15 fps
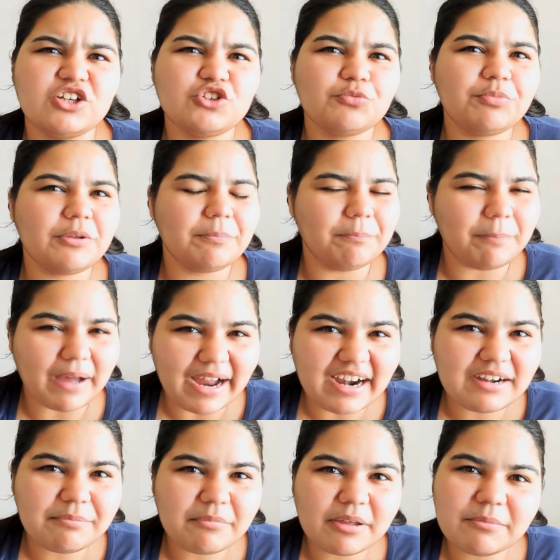to be
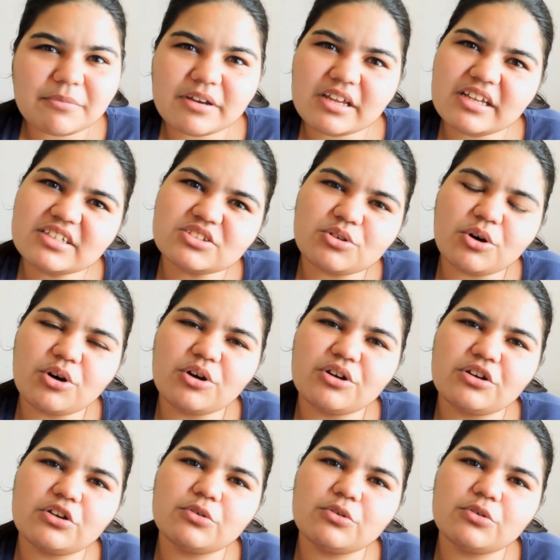bad memories or